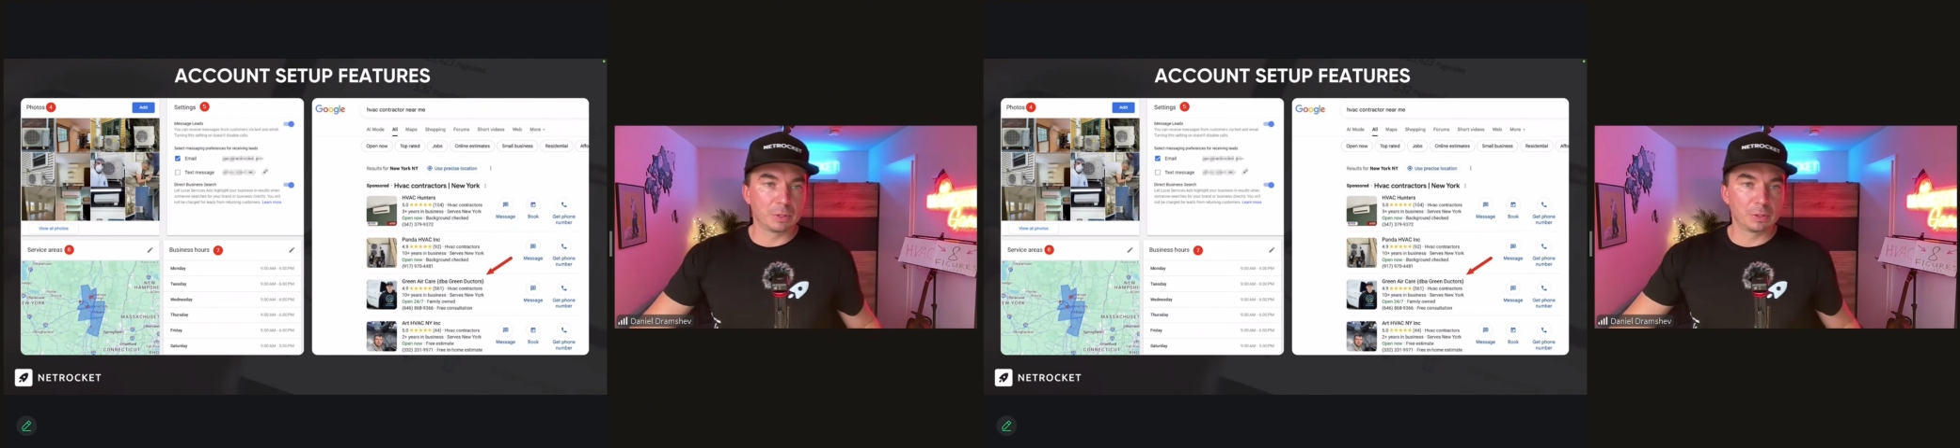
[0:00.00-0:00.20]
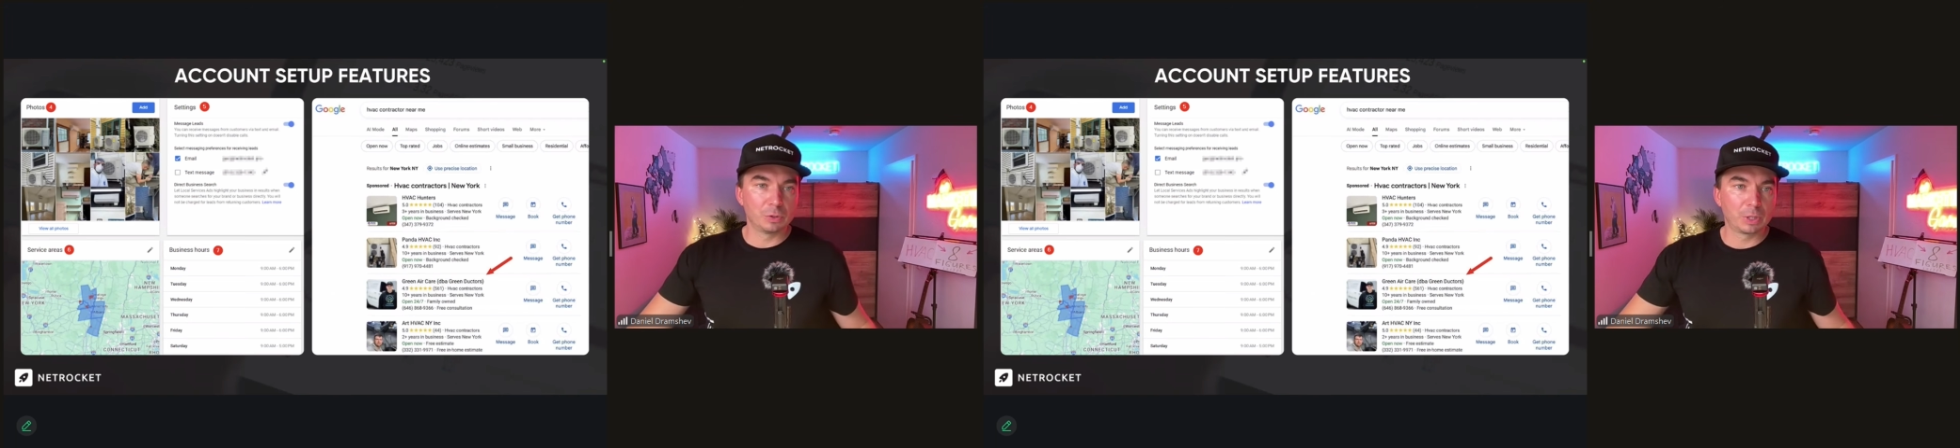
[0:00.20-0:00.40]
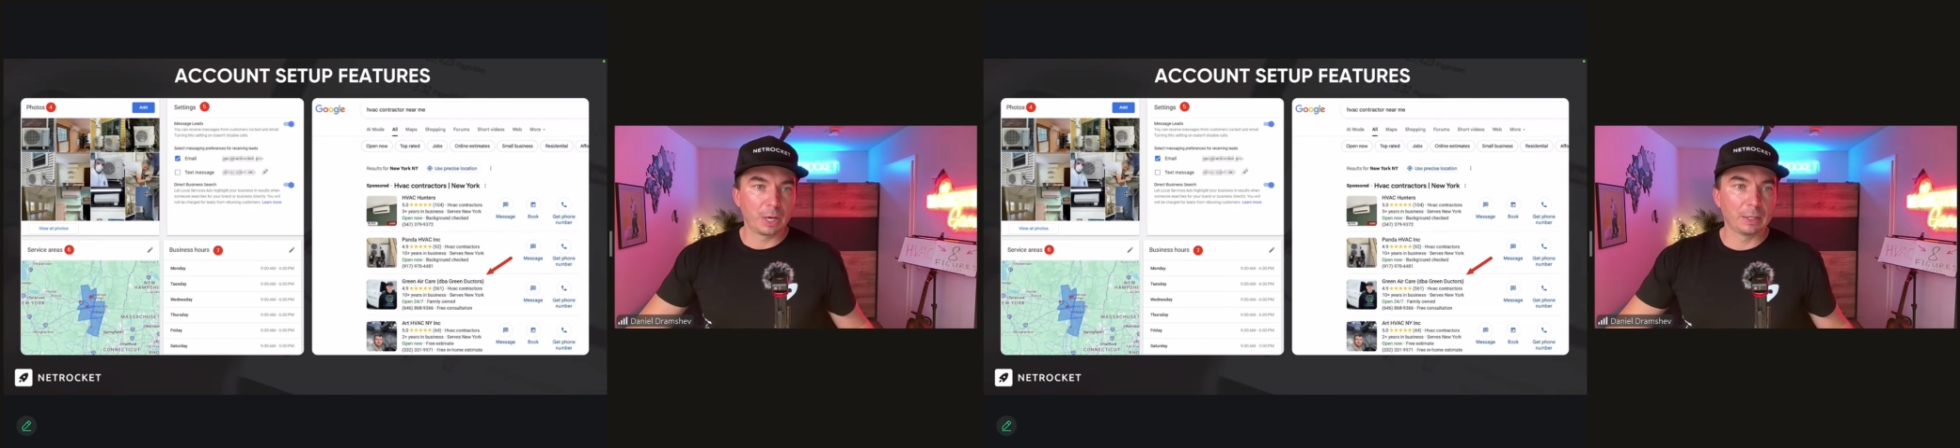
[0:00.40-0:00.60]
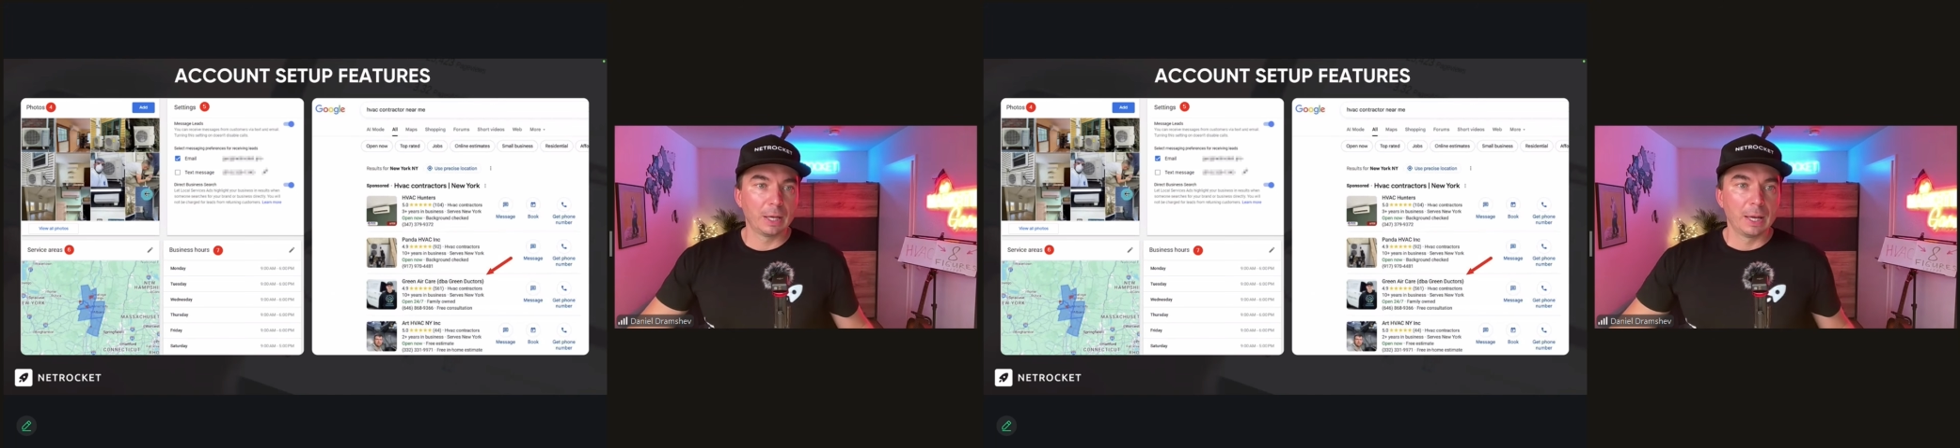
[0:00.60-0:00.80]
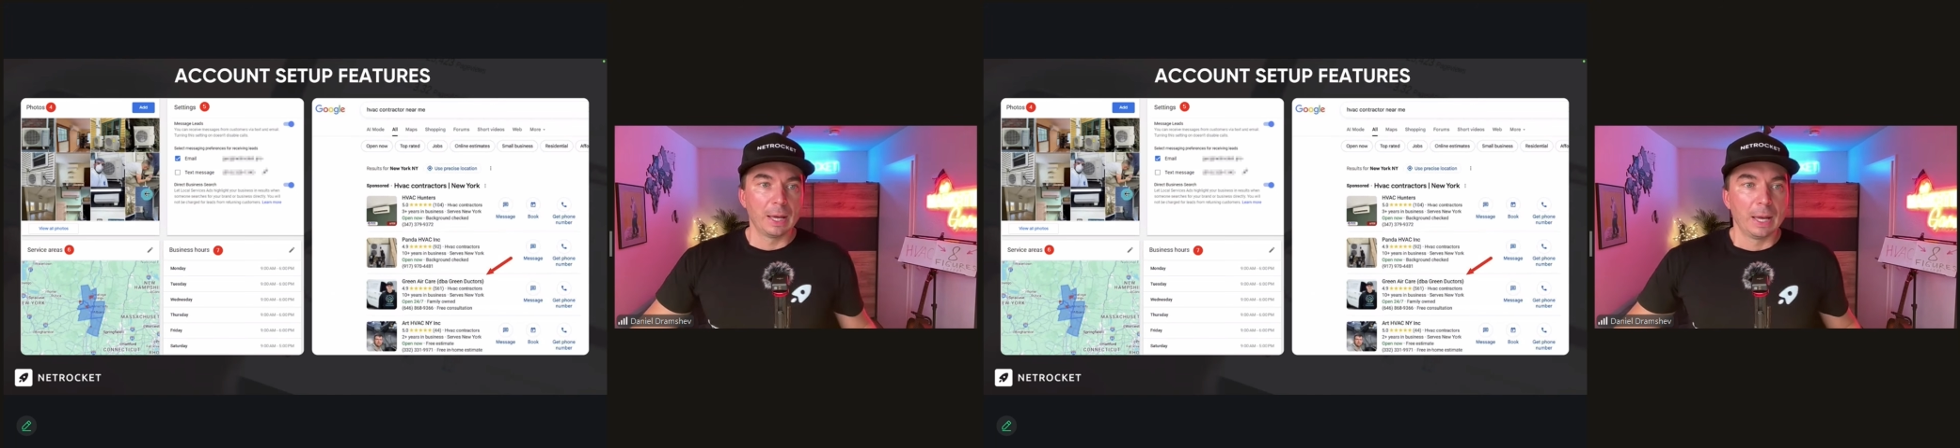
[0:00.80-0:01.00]
as you
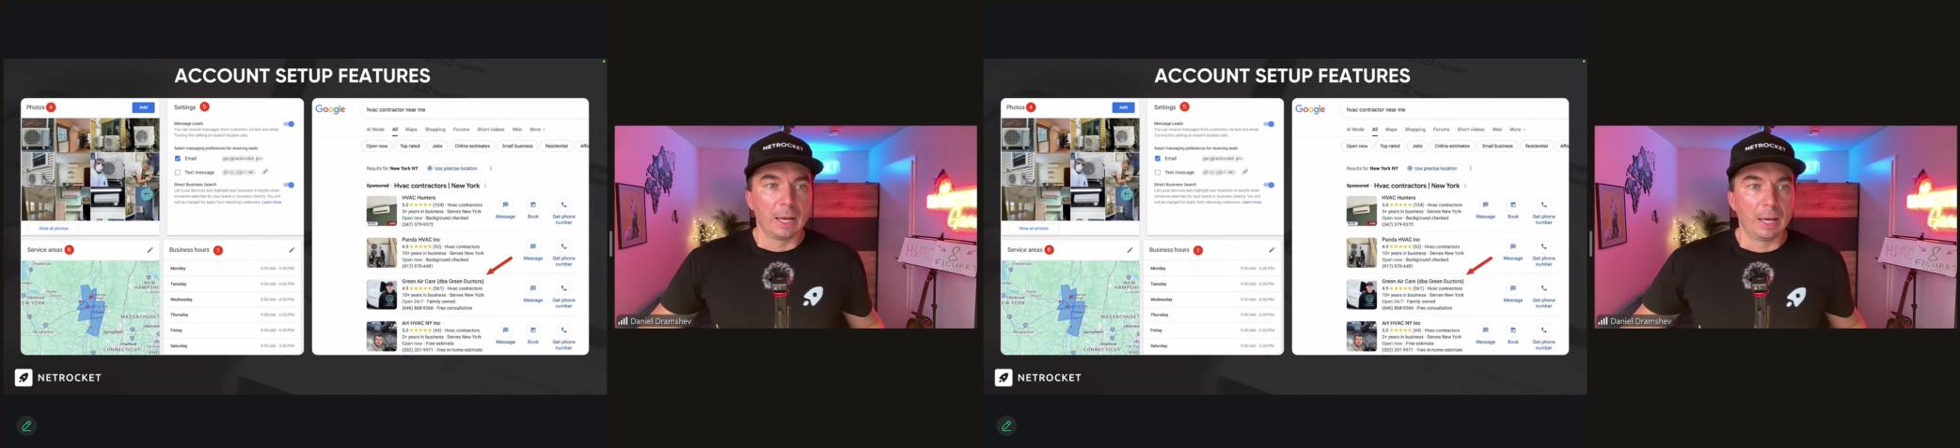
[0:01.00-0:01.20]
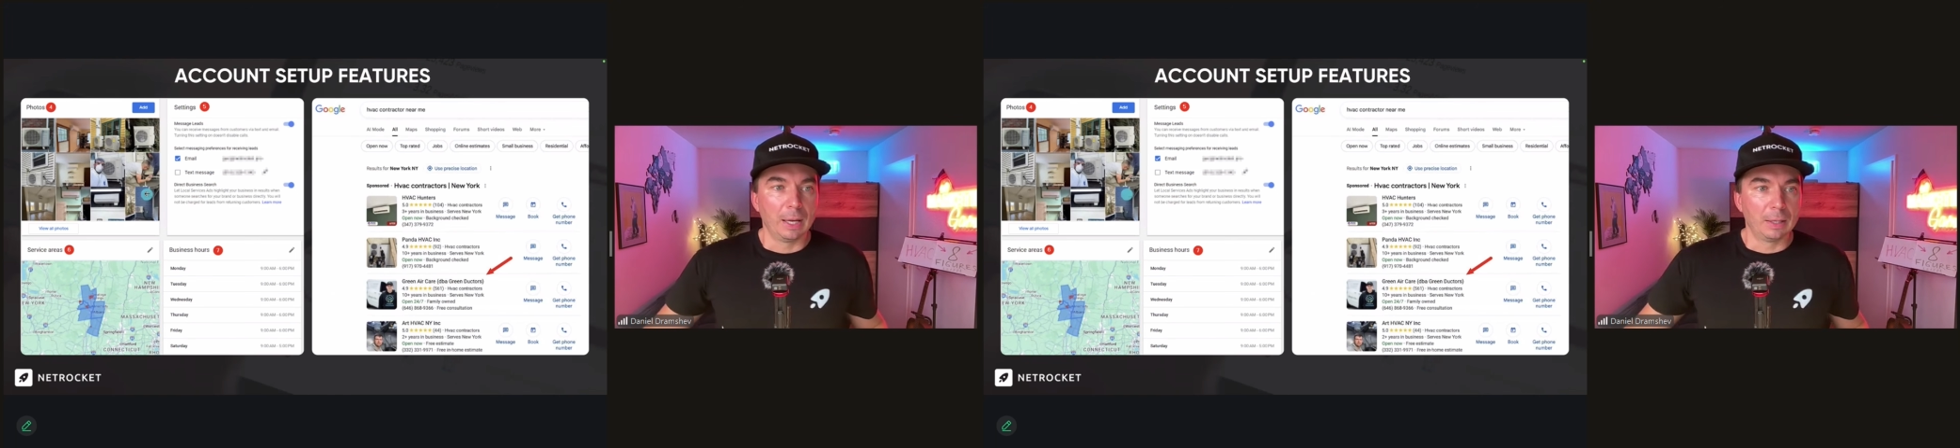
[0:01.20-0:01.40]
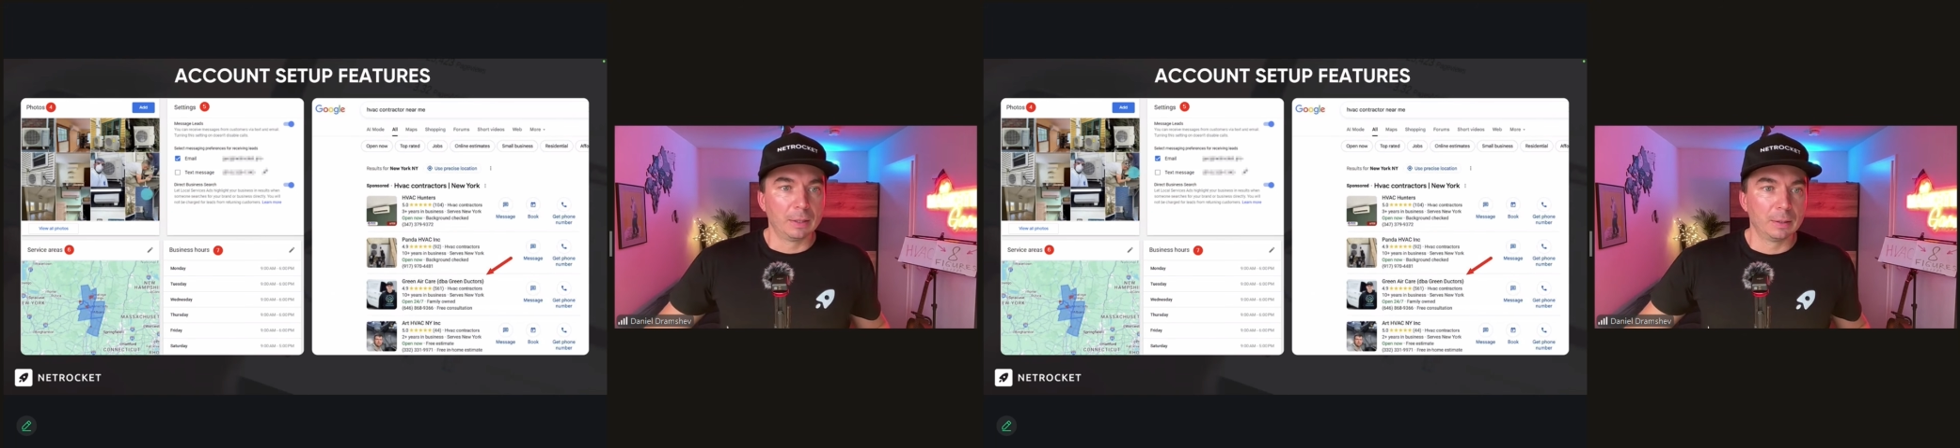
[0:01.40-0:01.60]
can, and